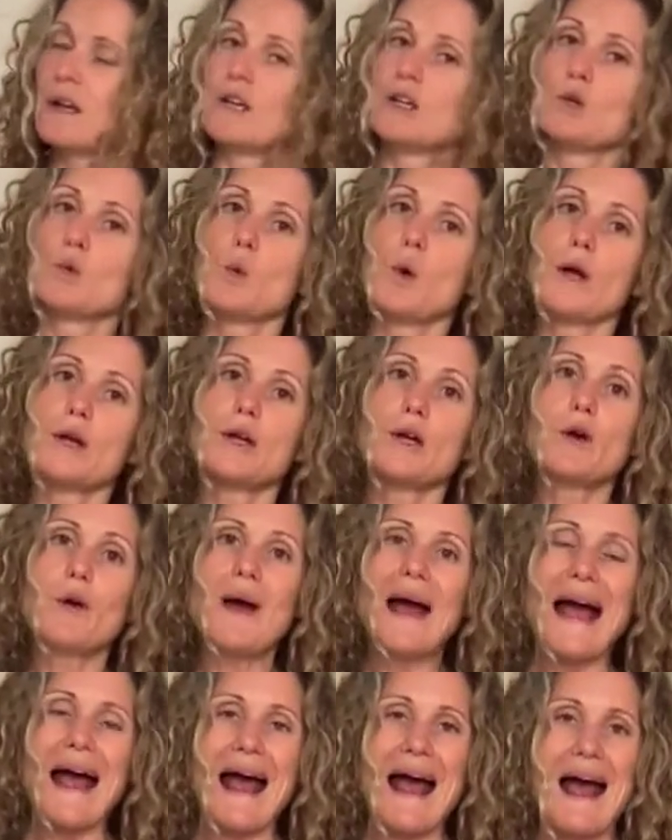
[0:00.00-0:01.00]
you want to
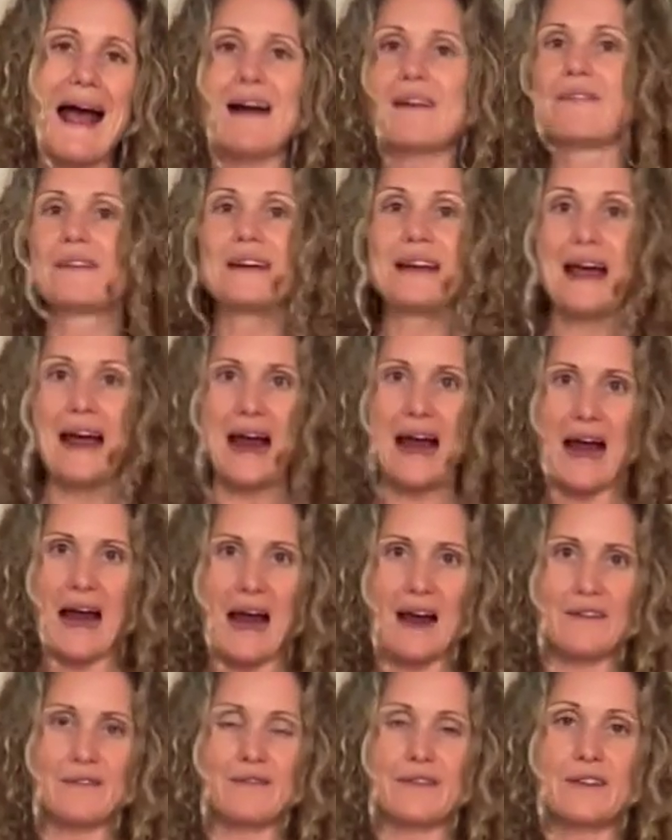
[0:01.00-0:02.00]
go half and
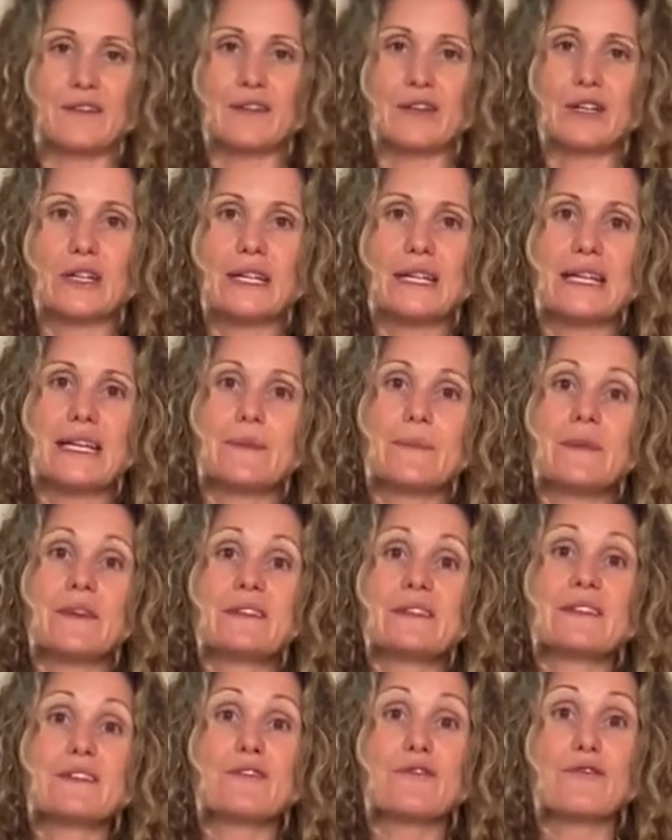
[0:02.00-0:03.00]
half if you're going to keep
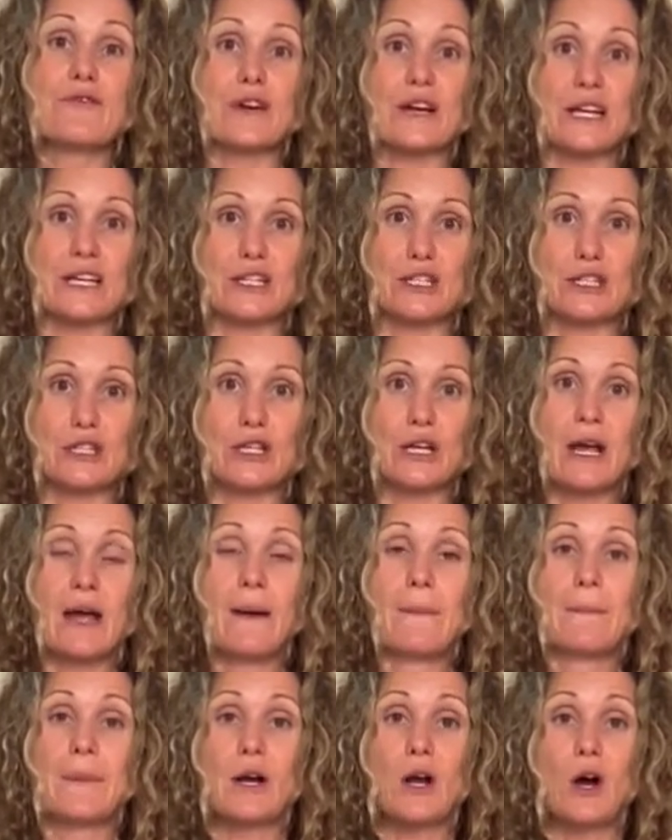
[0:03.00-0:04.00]
this in the fridge
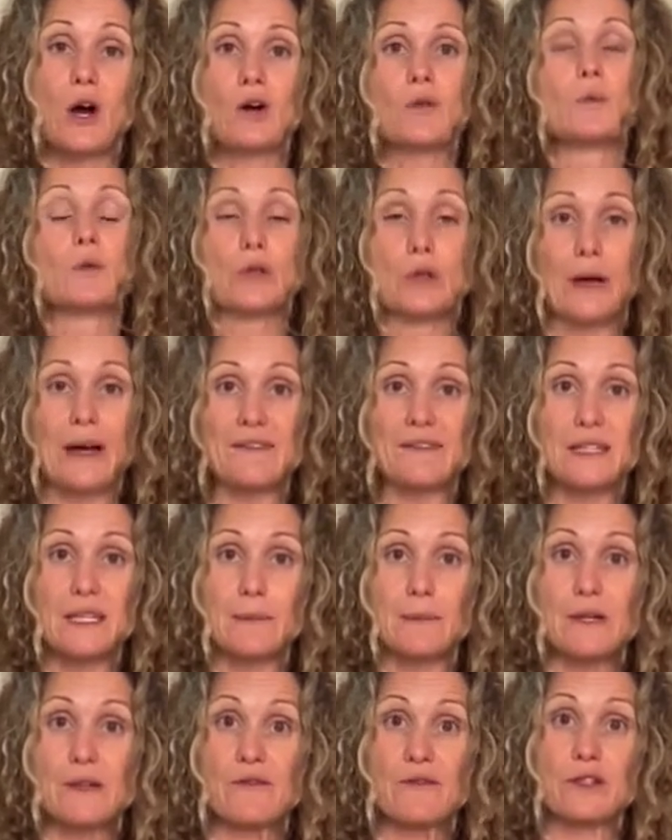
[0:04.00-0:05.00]
but all, well you have to
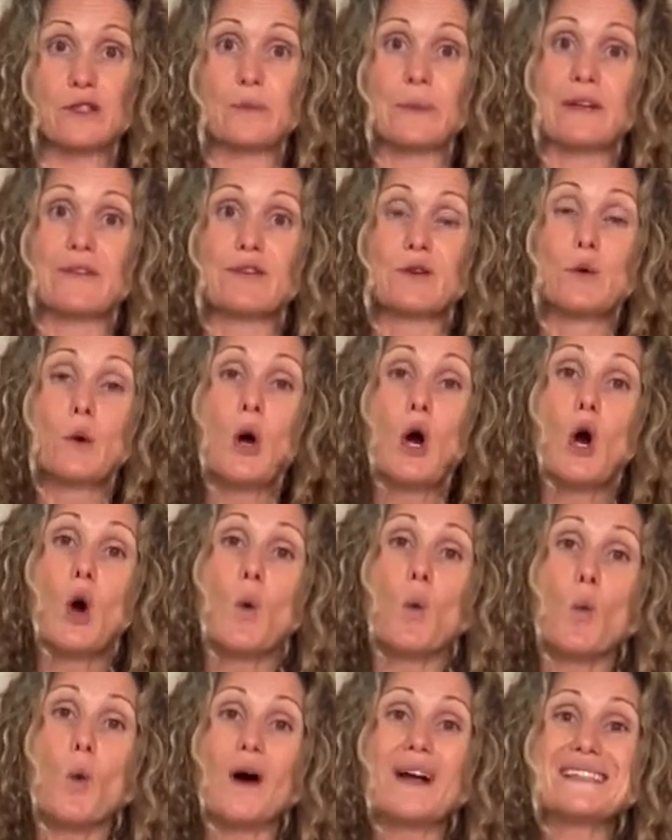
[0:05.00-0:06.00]
keep it in the fridge but if you
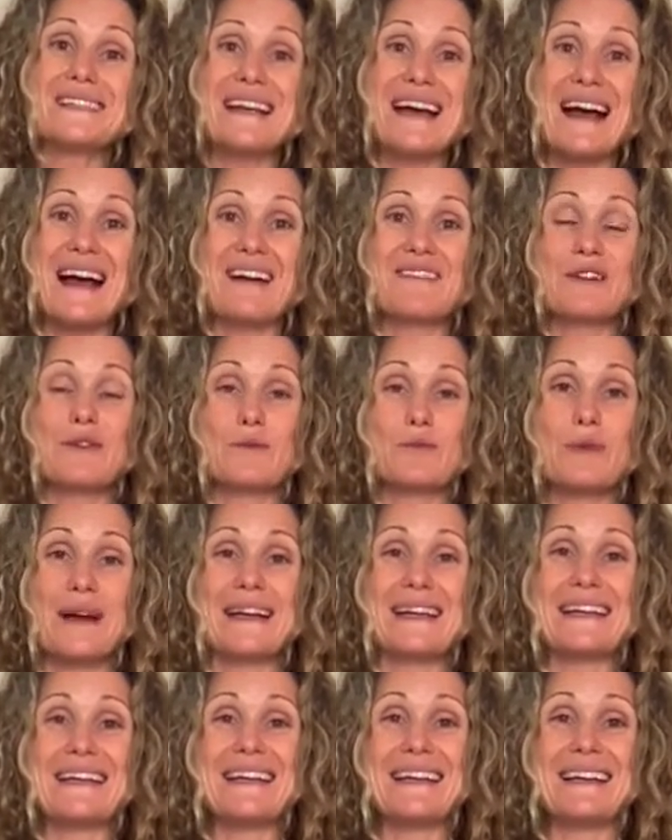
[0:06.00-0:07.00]
want to have it
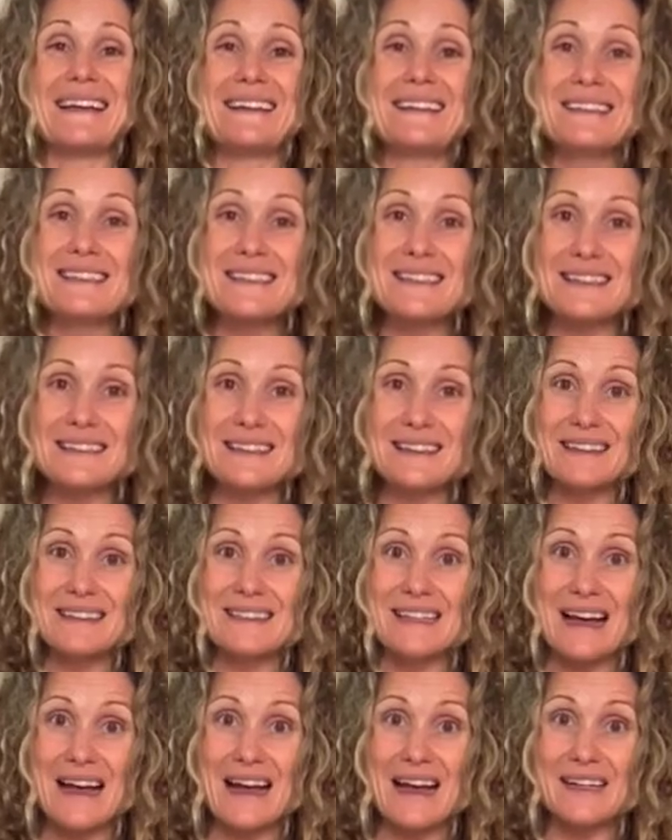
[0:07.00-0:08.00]
ready instantly
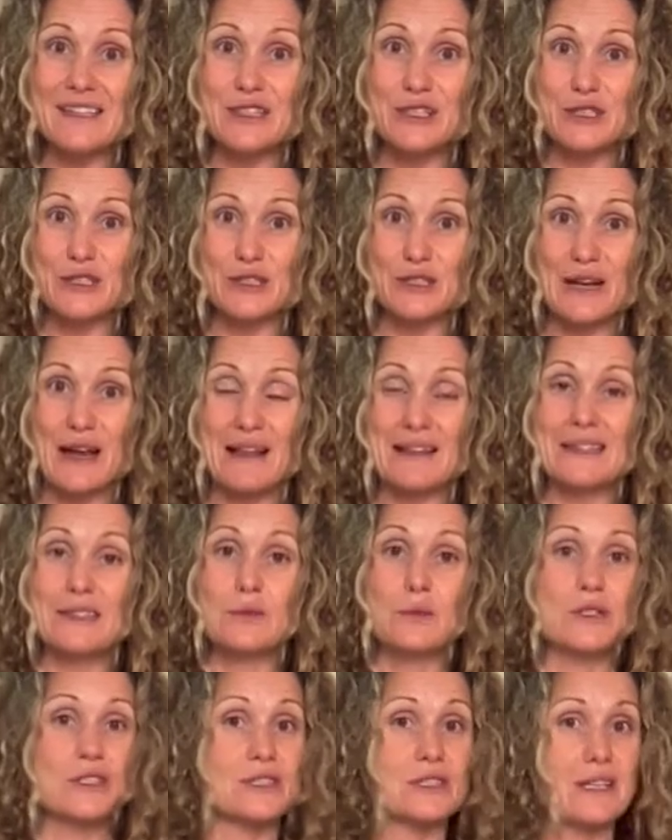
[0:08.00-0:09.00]
to add to
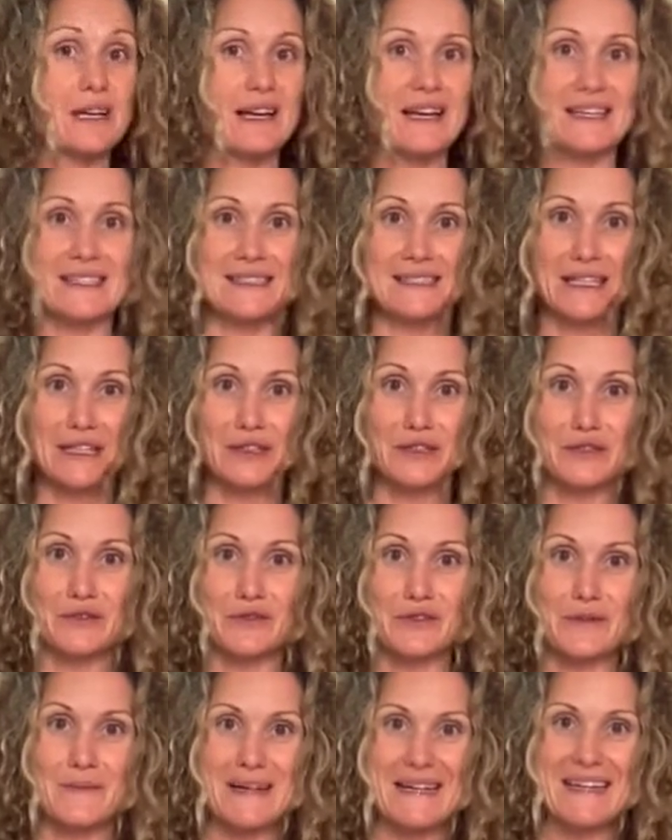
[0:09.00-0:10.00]
salads which is essential
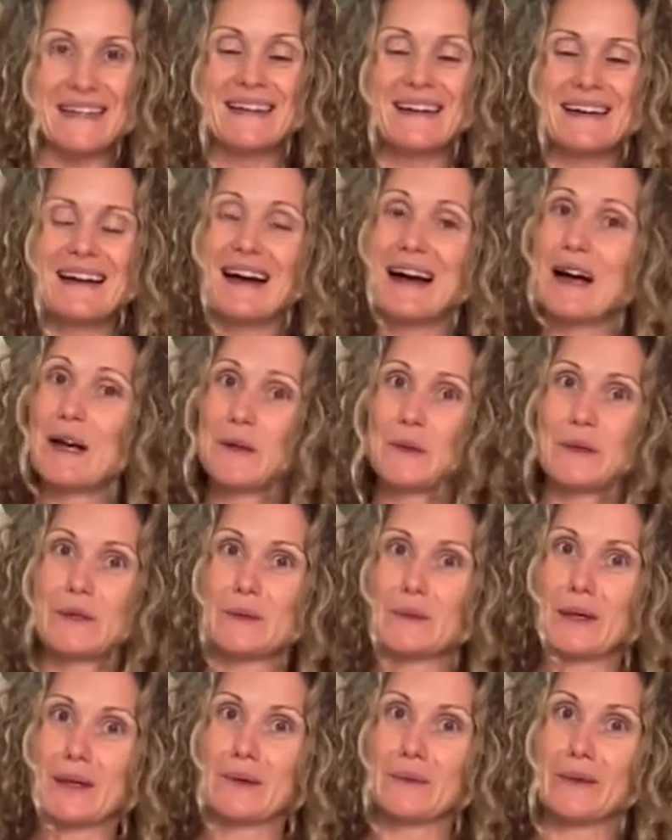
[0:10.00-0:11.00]
for me i don't want
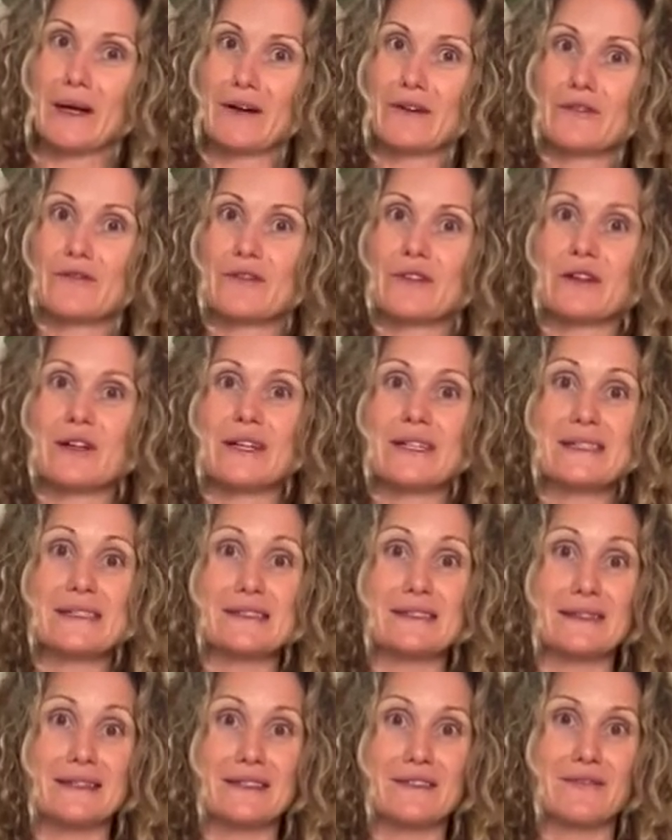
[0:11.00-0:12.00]
to wait around for a
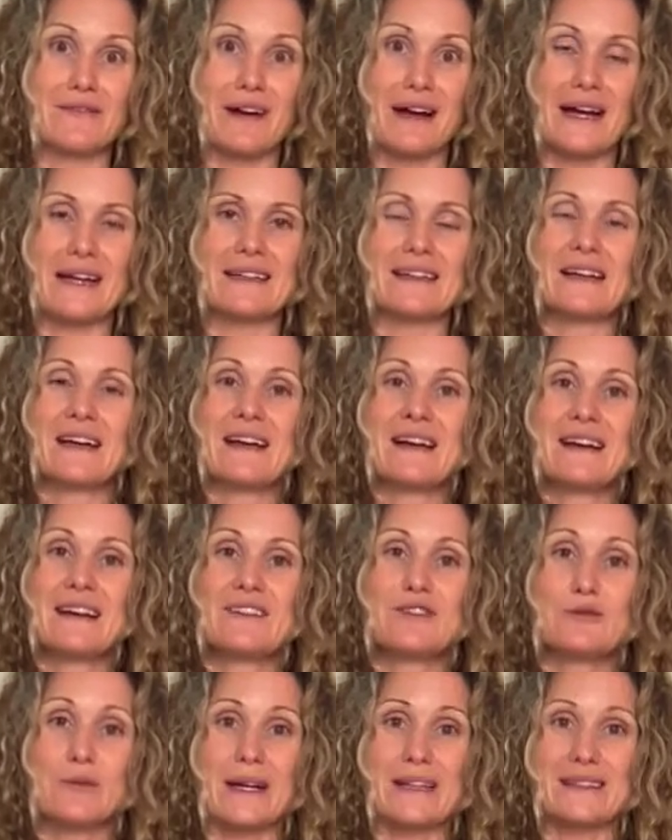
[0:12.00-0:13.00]
solidified
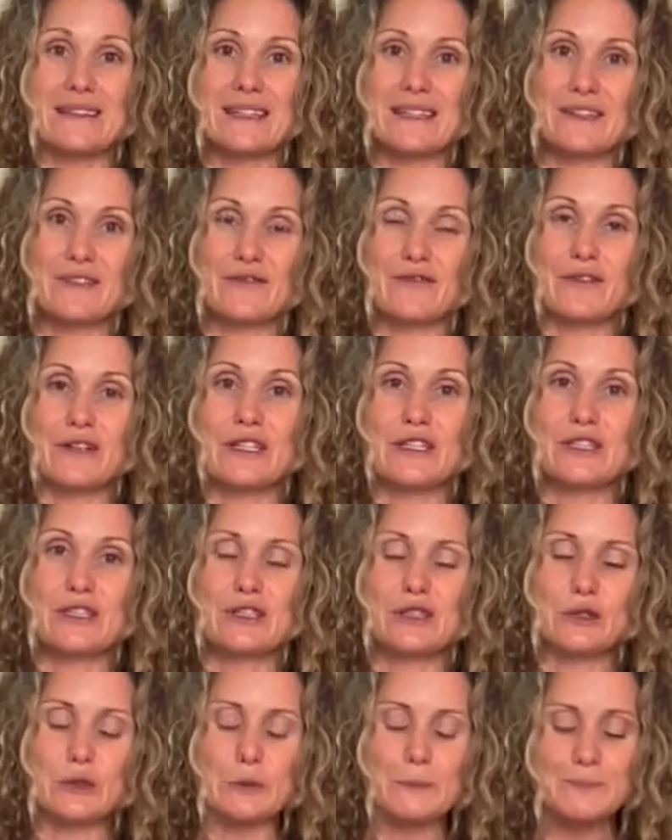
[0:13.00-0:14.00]
dressing in the fridge
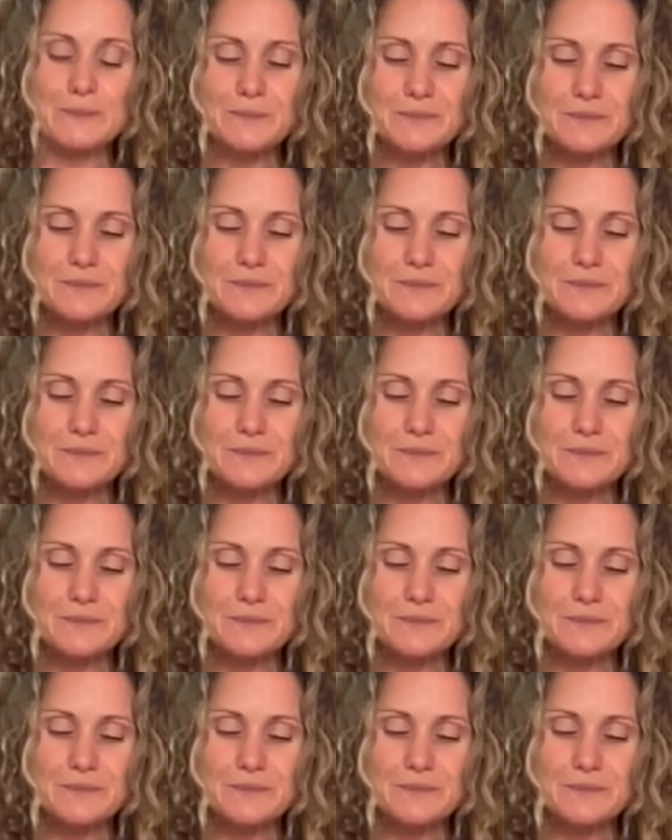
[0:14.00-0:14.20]
to